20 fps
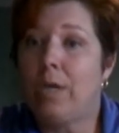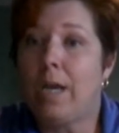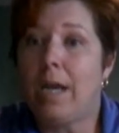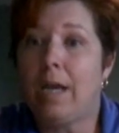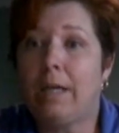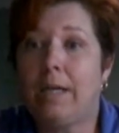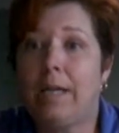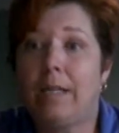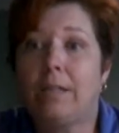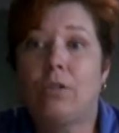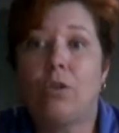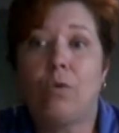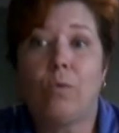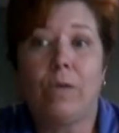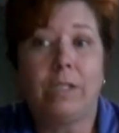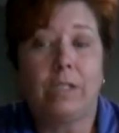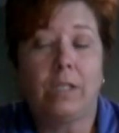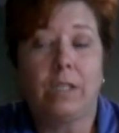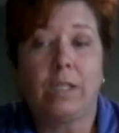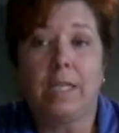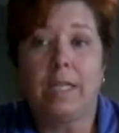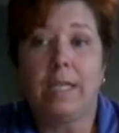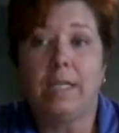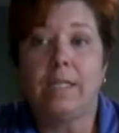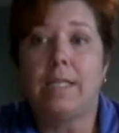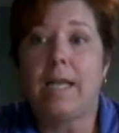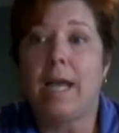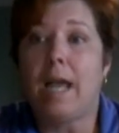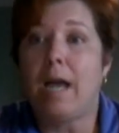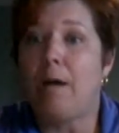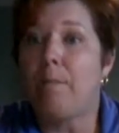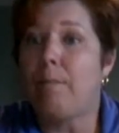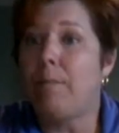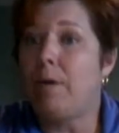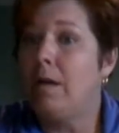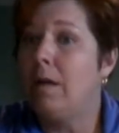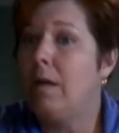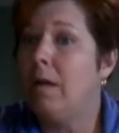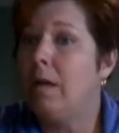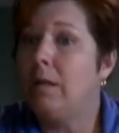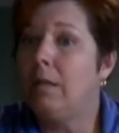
cannot go into the exam,